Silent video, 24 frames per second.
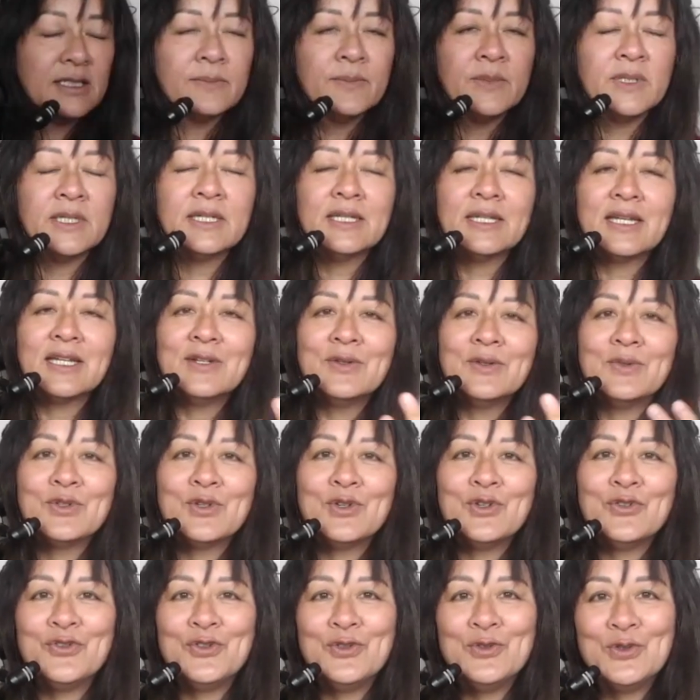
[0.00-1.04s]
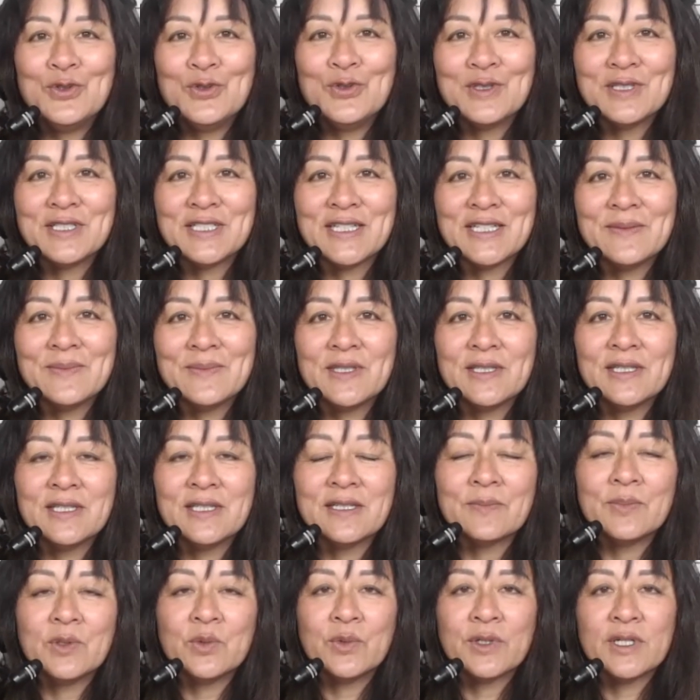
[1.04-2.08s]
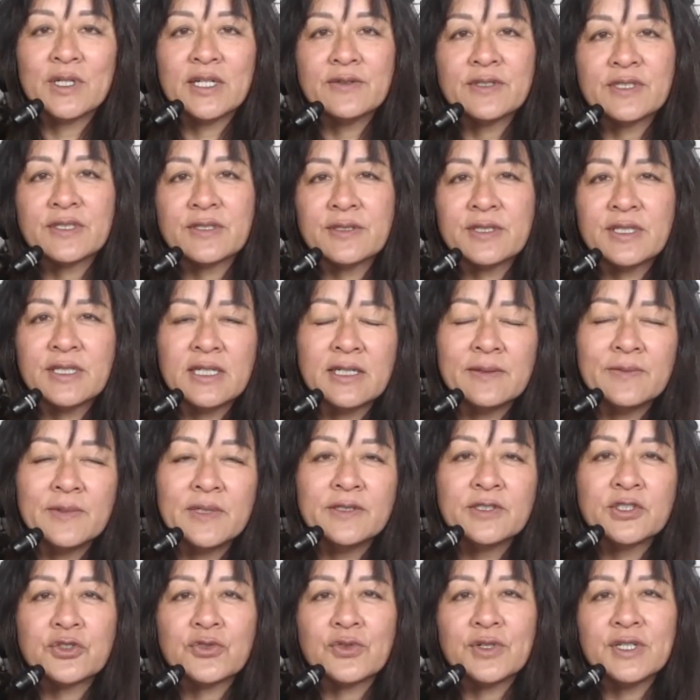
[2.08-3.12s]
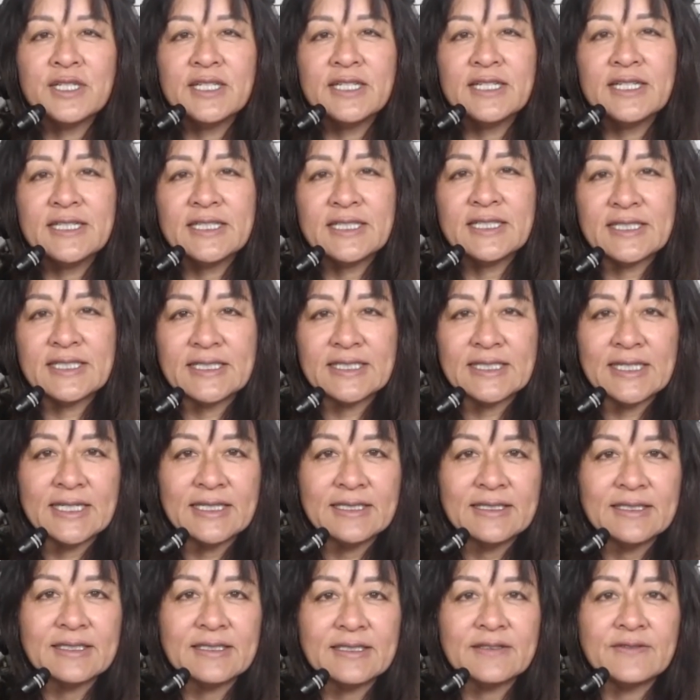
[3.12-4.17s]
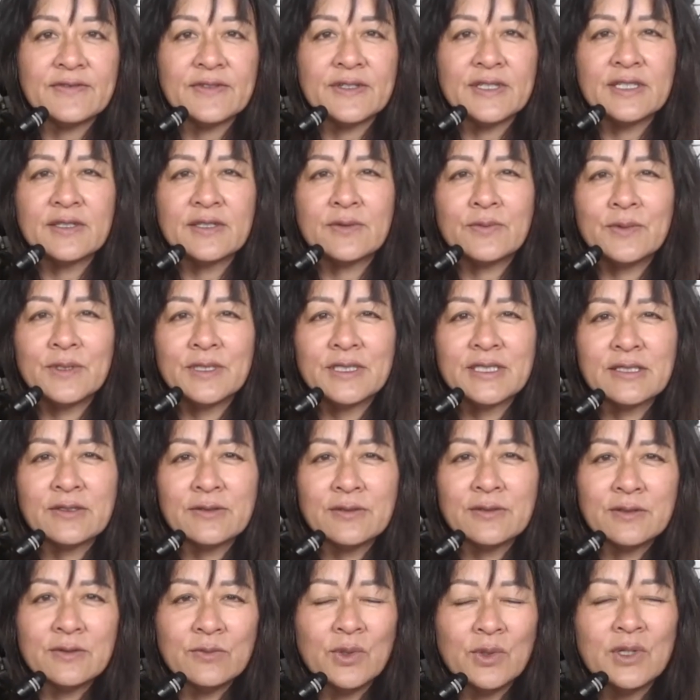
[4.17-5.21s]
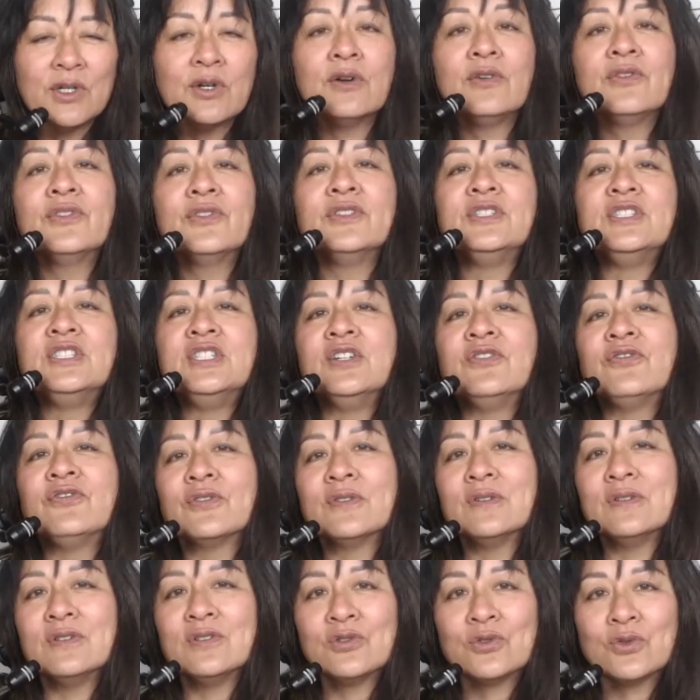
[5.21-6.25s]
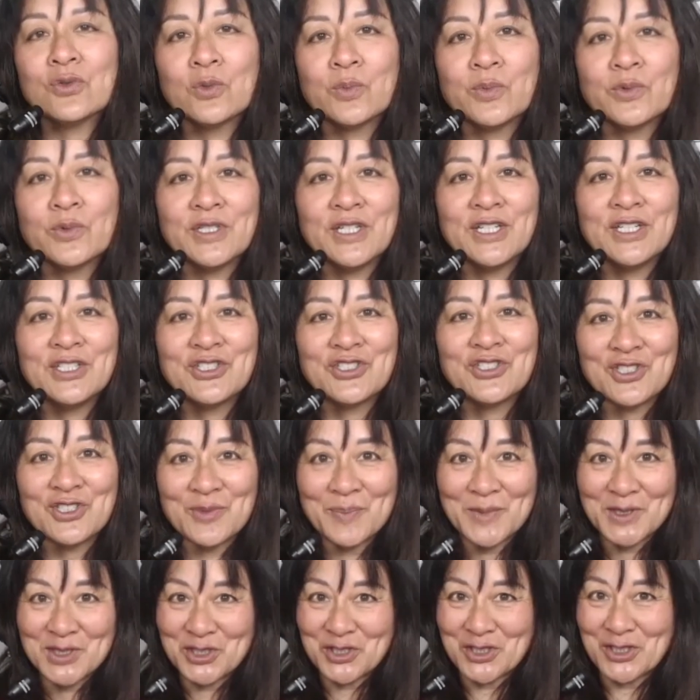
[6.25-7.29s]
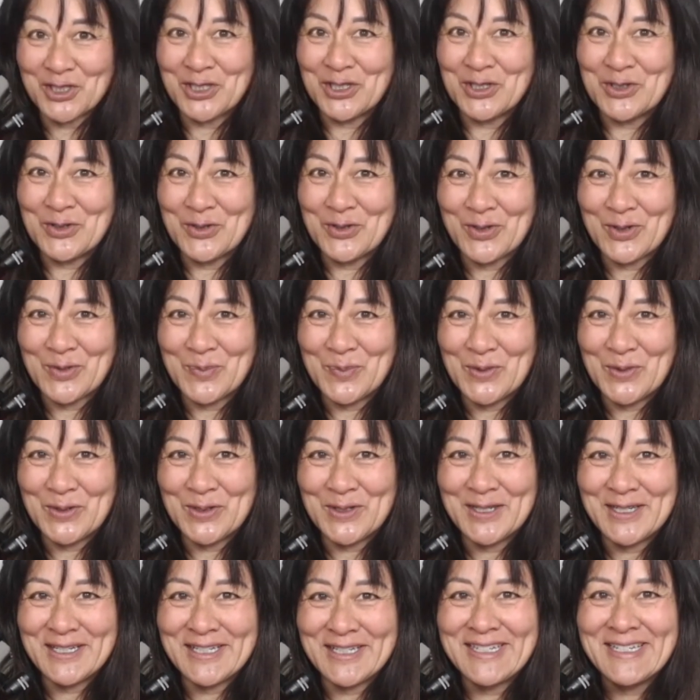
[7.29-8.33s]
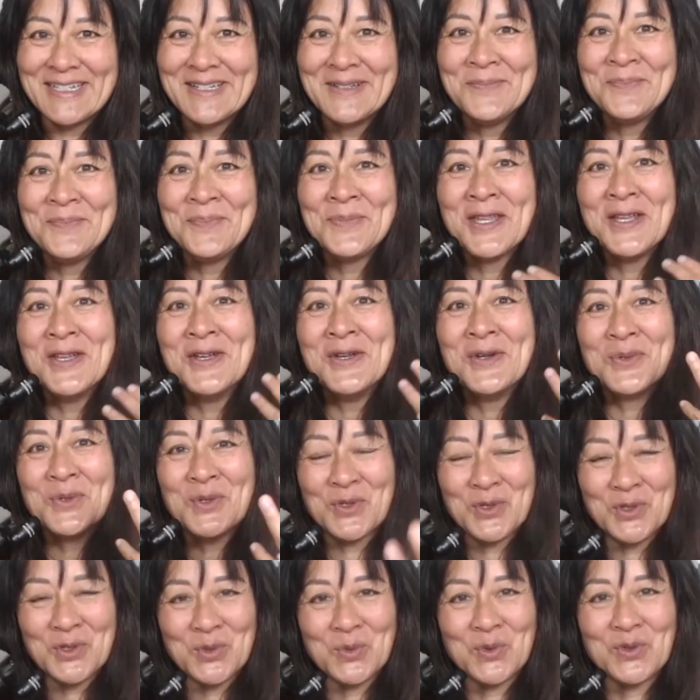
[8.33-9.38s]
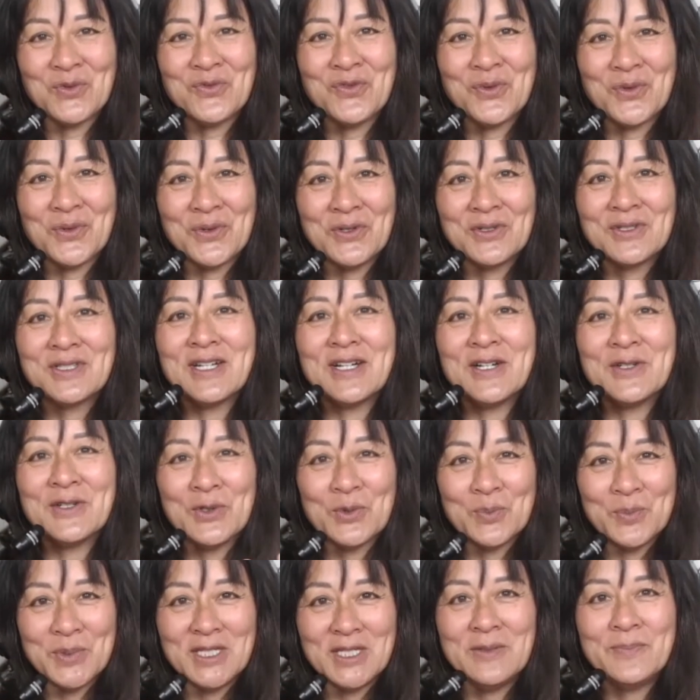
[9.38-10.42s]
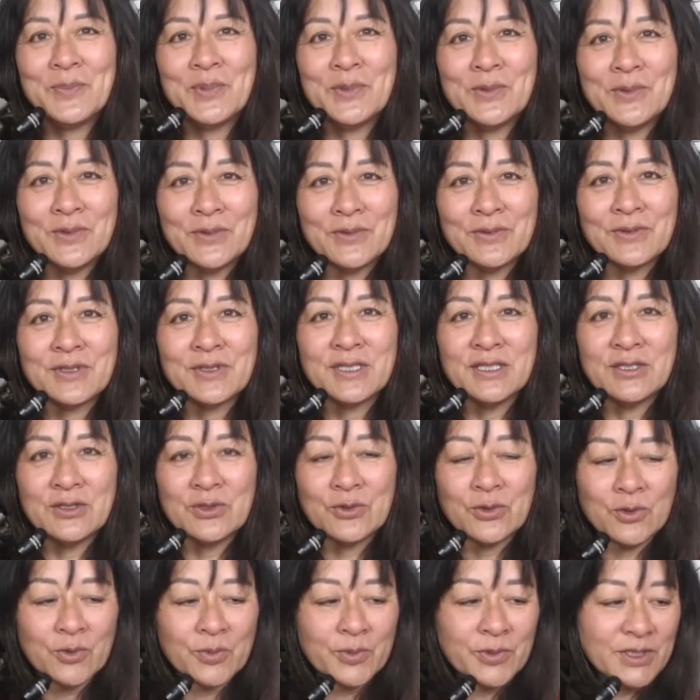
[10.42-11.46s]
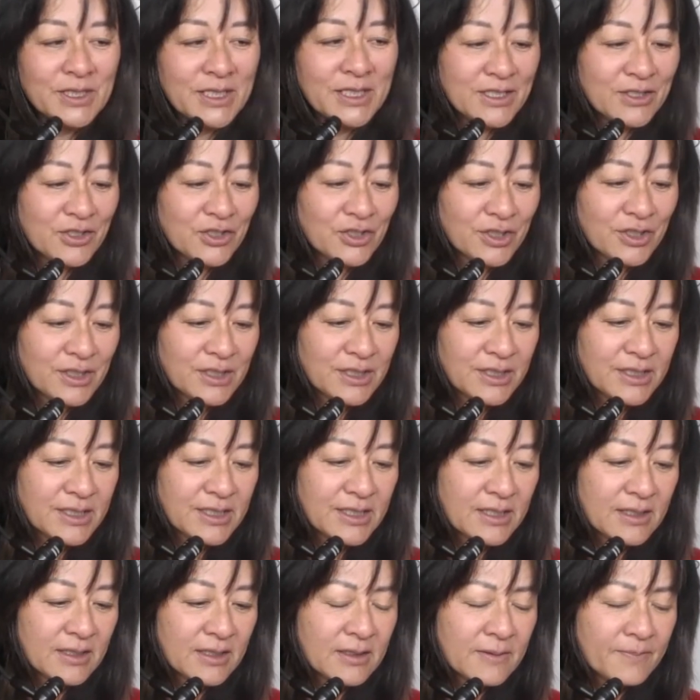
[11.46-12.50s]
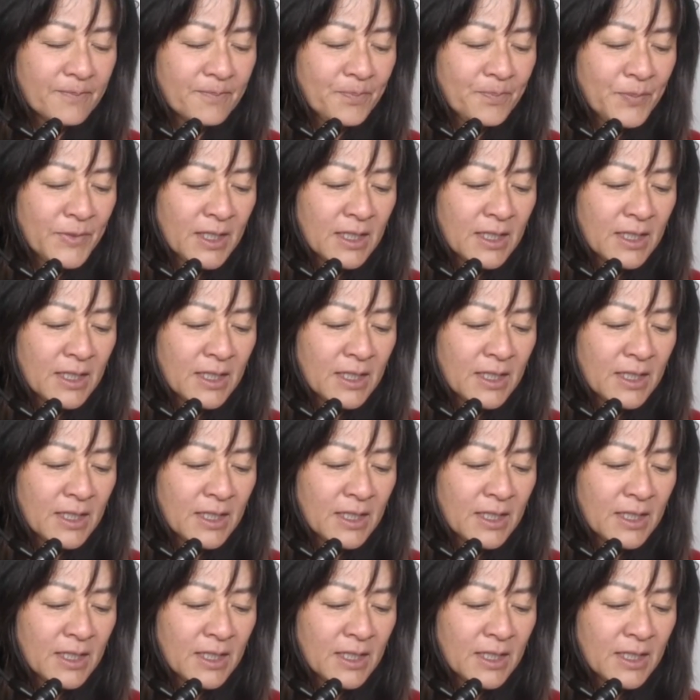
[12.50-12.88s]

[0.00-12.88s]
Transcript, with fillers: um, and I don't know if you do the same thing, but when I was looking, I was trying to get a sense of like, what could, what are all the different interpretations, much like in your community, where you're referring mm-hmm. to other people's interpretations. Um,